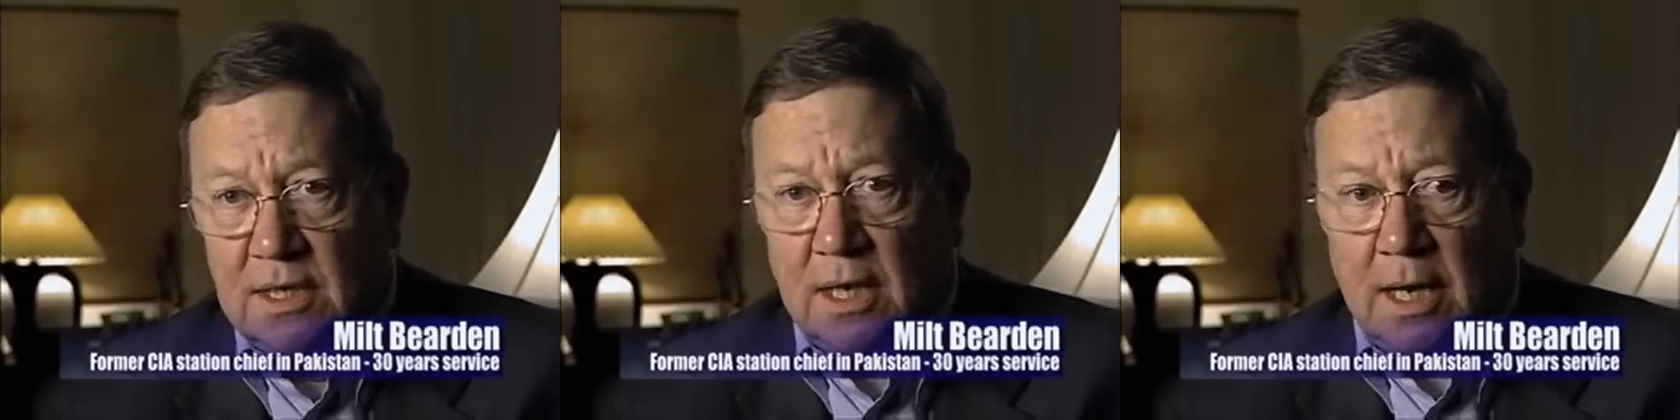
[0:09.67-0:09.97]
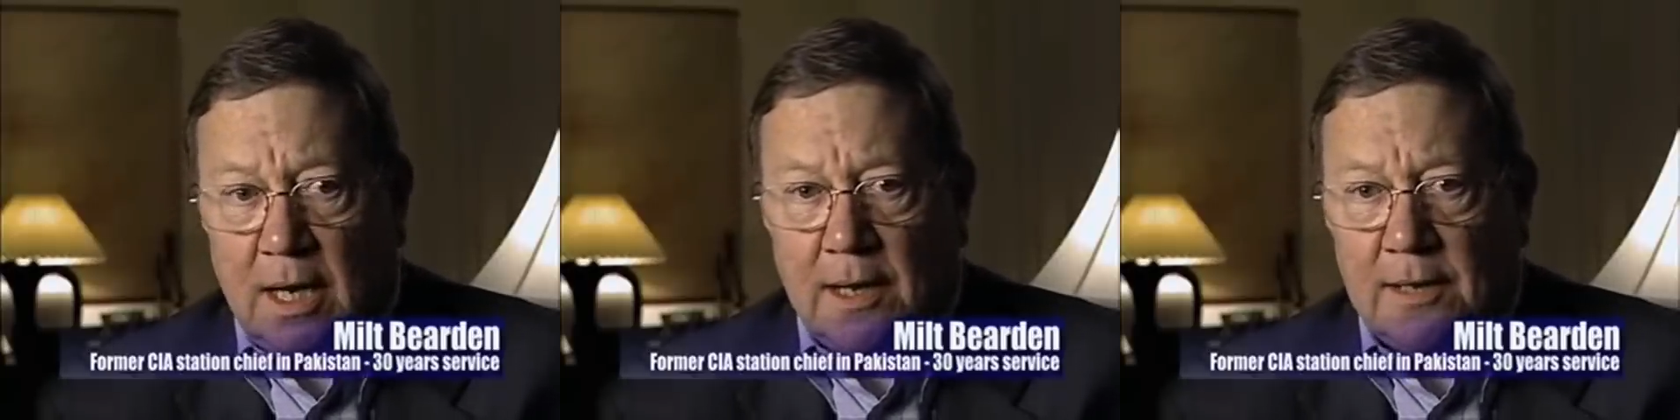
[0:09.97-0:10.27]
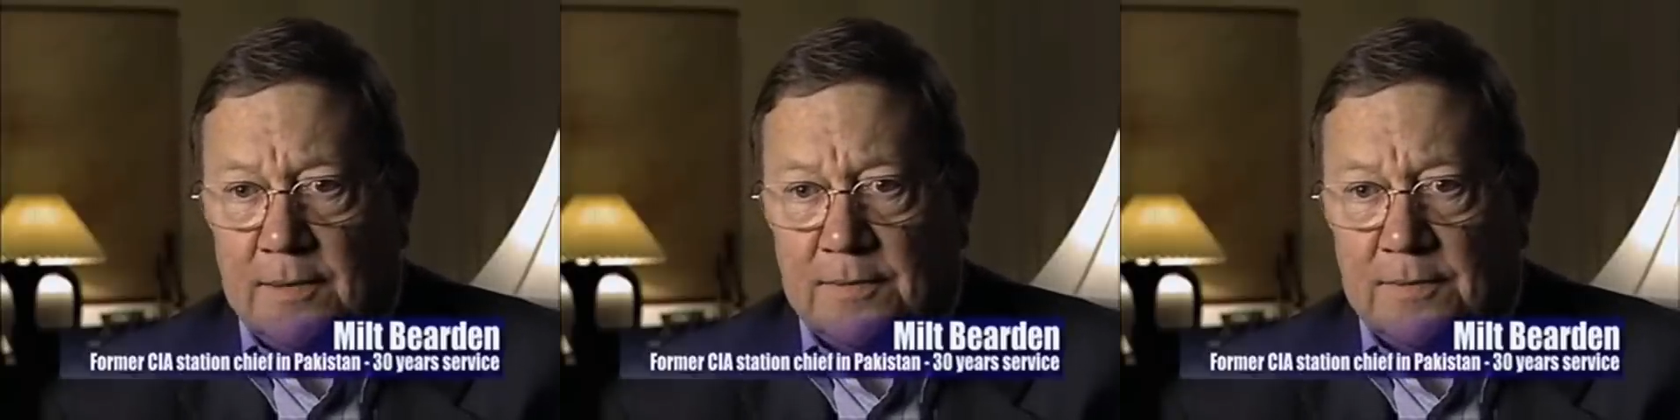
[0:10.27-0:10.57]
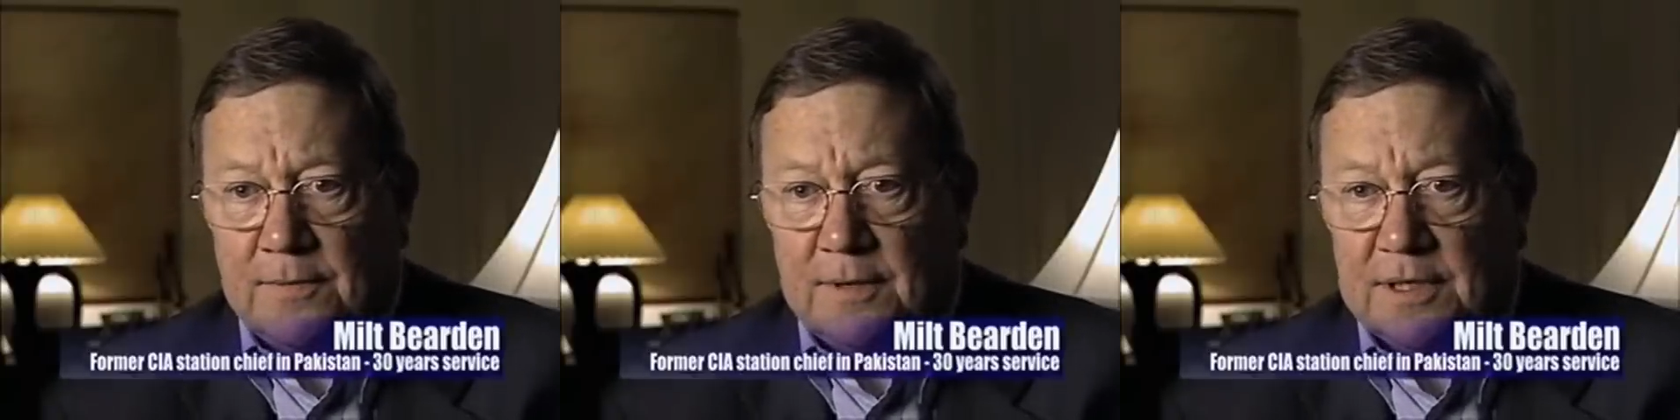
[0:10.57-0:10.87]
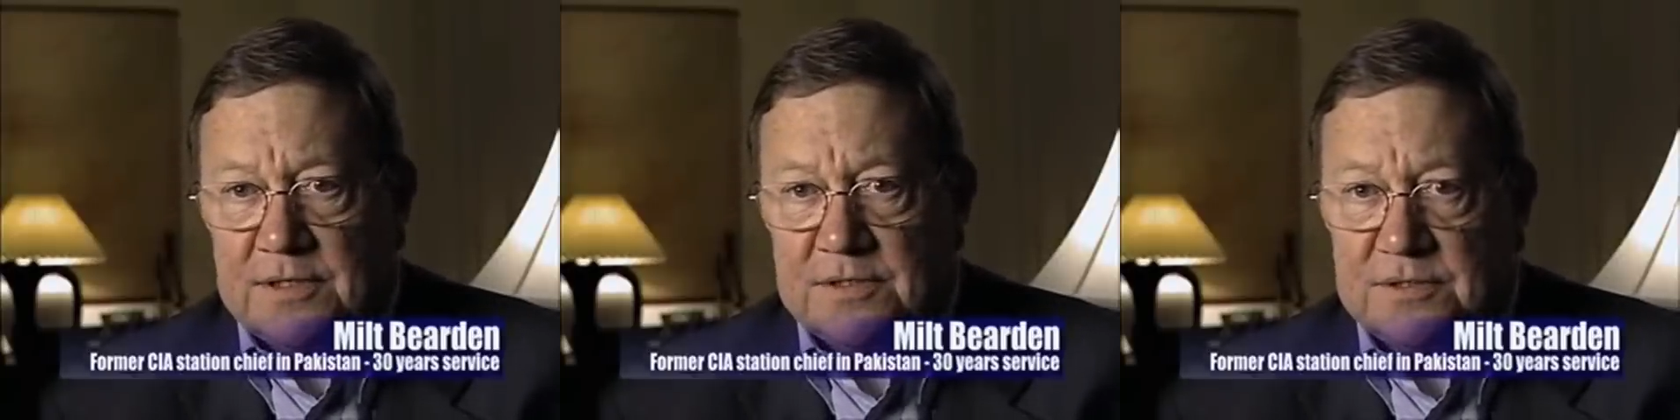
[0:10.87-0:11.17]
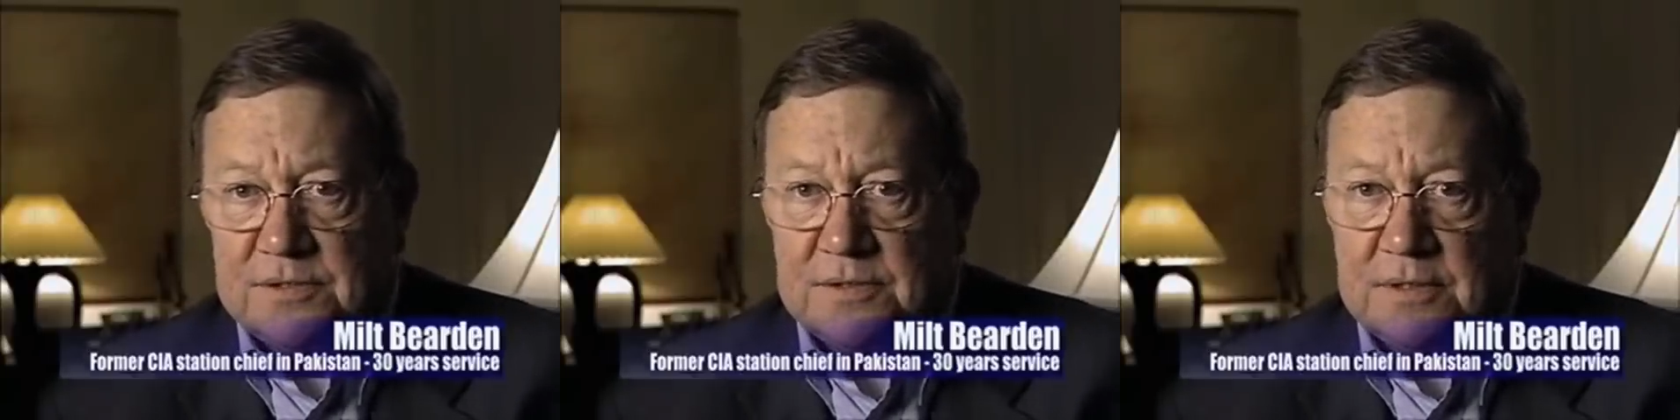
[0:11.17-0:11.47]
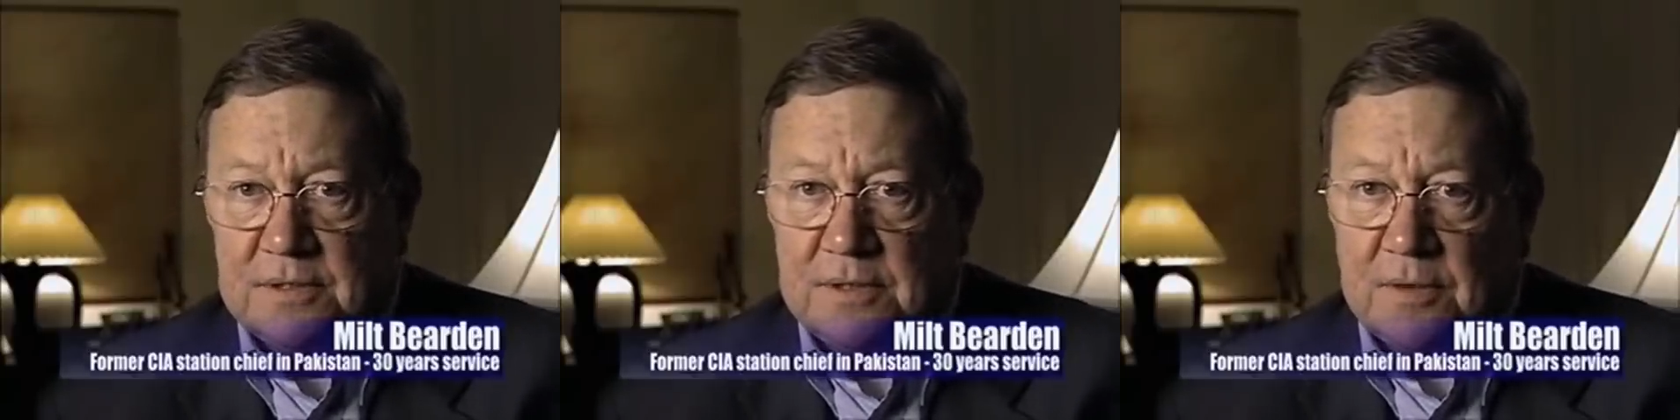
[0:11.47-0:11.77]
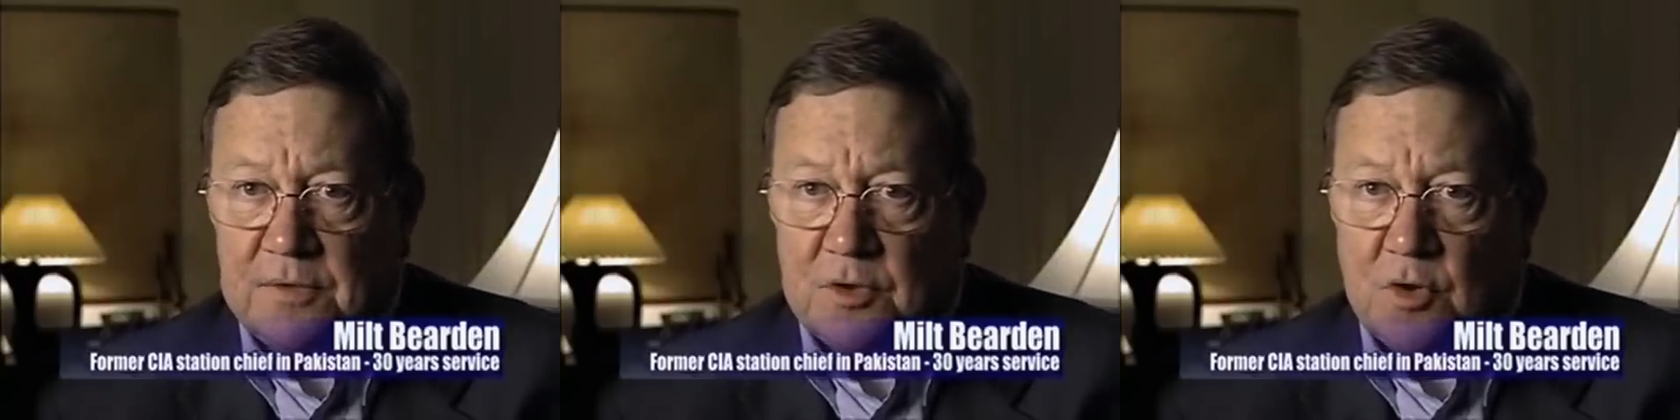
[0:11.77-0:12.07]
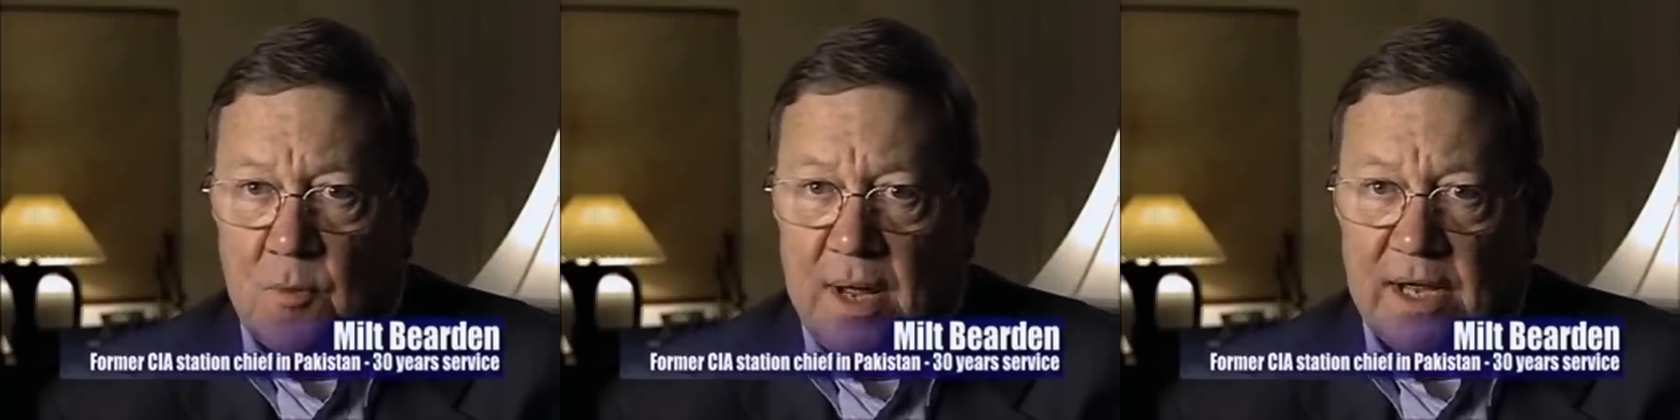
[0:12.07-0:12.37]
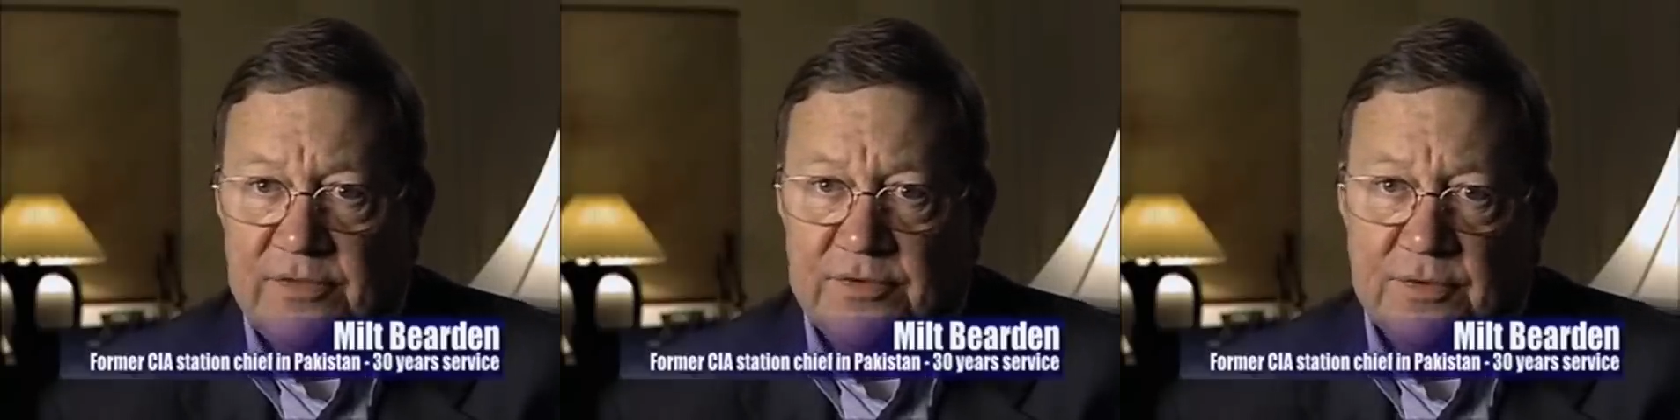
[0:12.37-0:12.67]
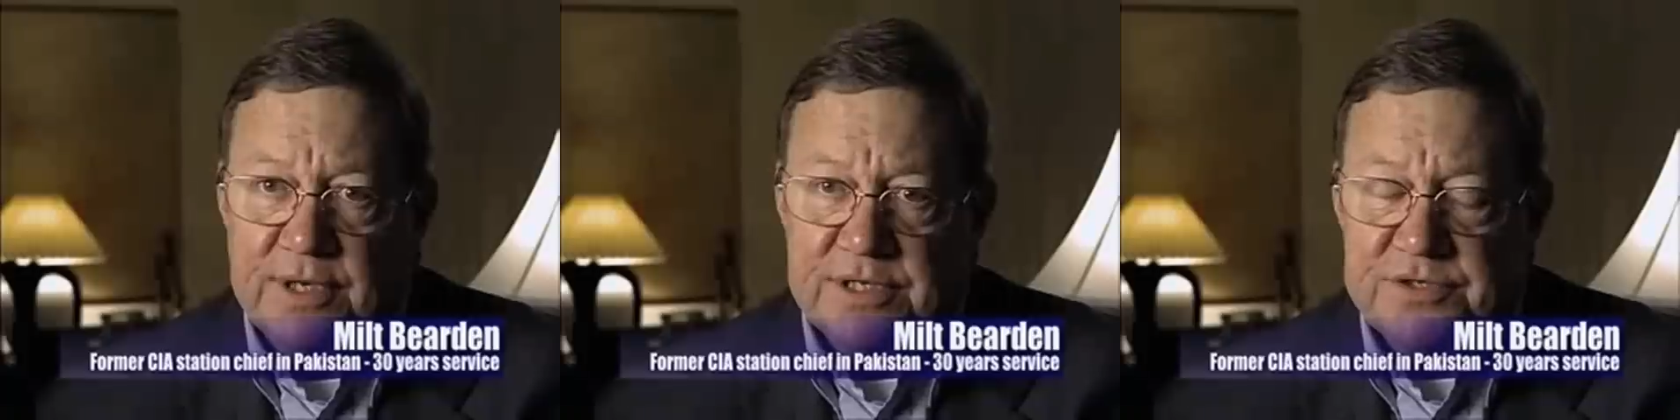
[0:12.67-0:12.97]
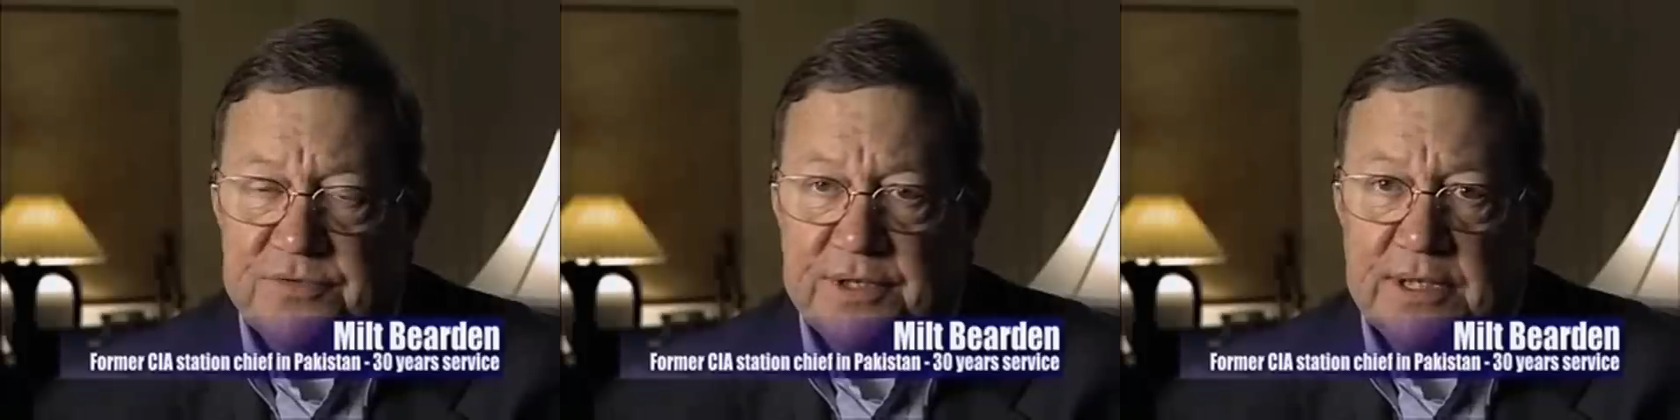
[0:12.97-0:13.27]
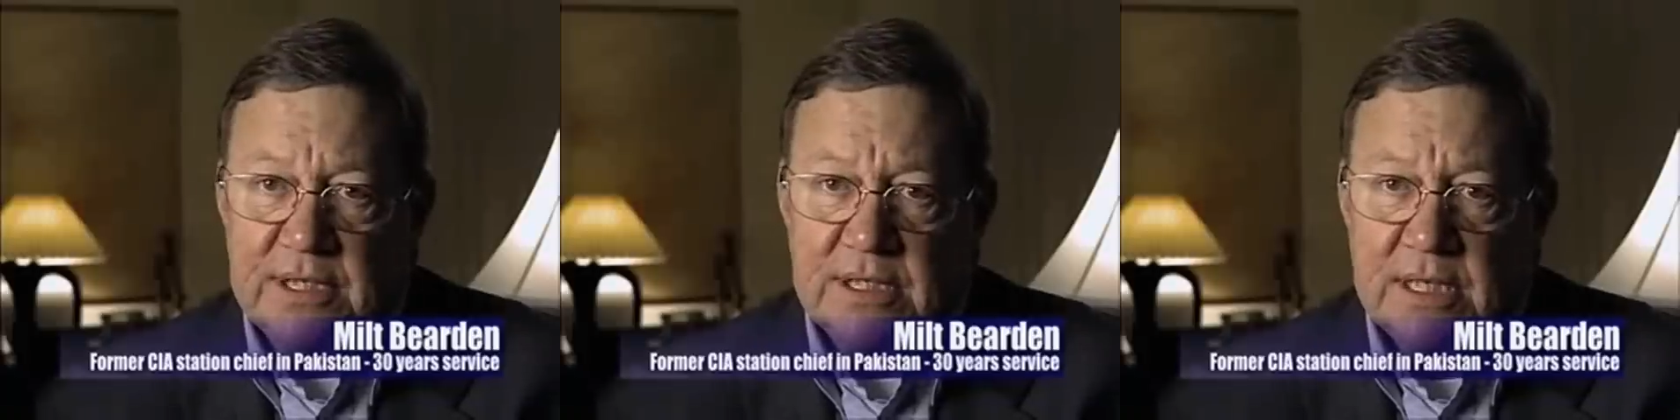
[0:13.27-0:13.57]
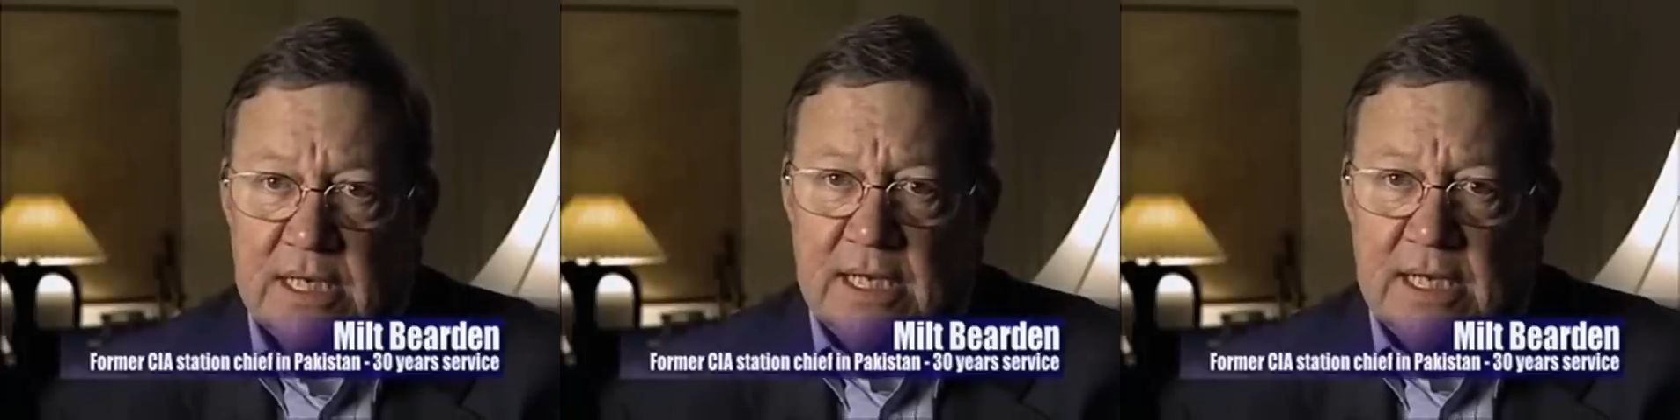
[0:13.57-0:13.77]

Uh, let's you know, you go back through history and